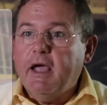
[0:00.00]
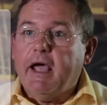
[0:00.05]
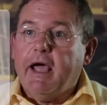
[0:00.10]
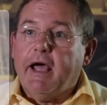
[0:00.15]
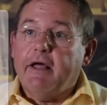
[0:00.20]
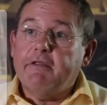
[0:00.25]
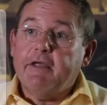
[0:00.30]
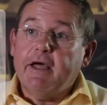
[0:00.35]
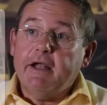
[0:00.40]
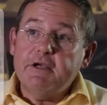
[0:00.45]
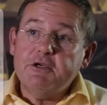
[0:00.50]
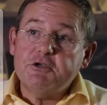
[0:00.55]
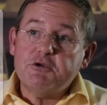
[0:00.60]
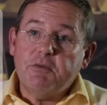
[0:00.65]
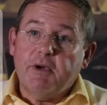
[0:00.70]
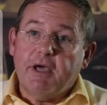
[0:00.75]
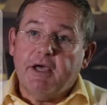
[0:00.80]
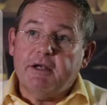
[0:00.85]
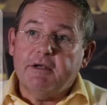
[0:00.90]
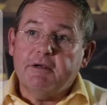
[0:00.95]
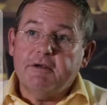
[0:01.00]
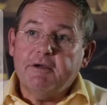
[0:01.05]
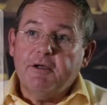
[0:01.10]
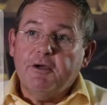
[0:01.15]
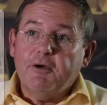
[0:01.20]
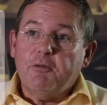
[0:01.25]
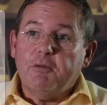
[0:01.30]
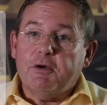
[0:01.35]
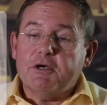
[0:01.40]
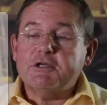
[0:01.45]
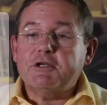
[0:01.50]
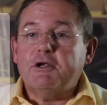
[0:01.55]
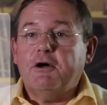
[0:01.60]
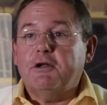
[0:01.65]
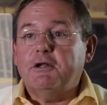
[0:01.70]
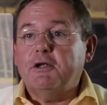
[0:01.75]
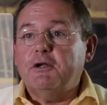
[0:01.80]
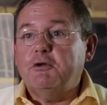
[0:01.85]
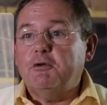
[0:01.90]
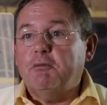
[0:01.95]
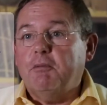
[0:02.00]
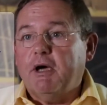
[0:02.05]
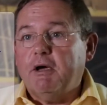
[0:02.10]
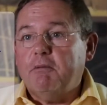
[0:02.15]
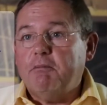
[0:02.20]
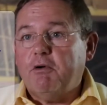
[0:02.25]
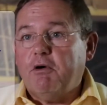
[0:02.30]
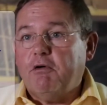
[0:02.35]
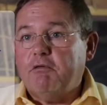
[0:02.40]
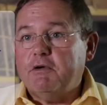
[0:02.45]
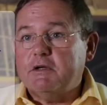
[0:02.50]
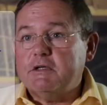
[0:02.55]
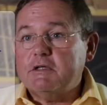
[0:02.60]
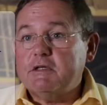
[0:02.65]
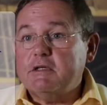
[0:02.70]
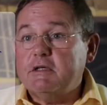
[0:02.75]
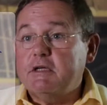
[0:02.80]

and that is when we are starting to make profits.